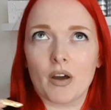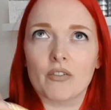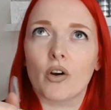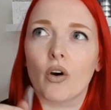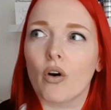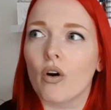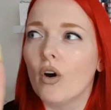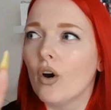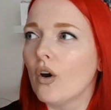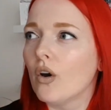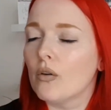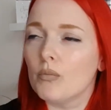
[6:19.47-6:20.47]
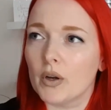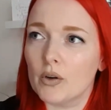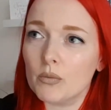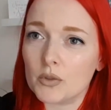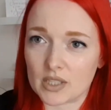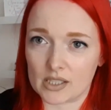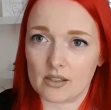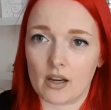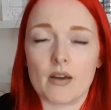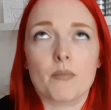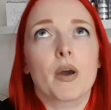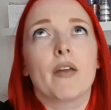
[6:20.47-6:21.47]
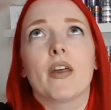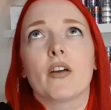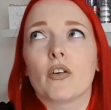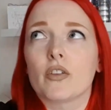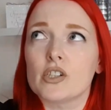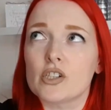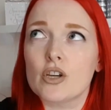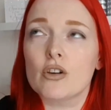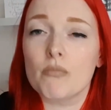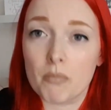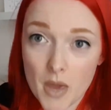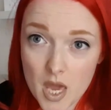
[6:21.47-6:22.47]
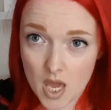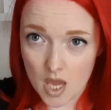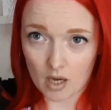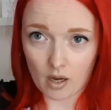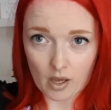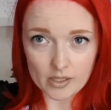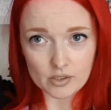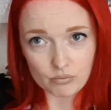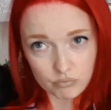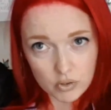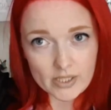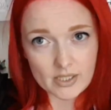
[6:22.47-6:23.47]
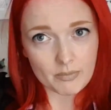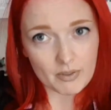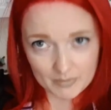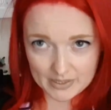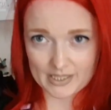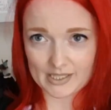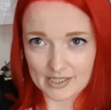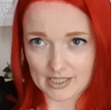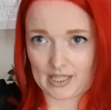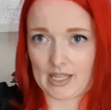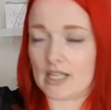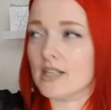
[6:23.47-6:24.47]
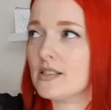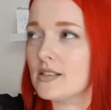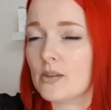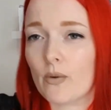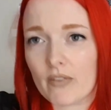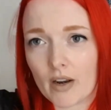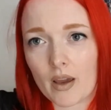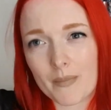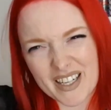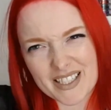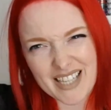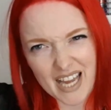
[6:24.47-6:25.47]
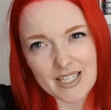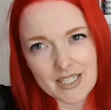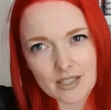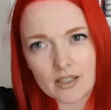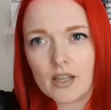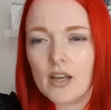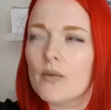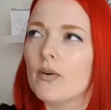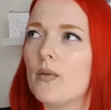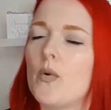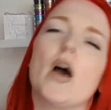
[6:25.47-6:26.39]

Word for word: I've got my normal desk lamp, and then I've got these two big lights right above my desk like this, so I feel like I'm in a tent when I'm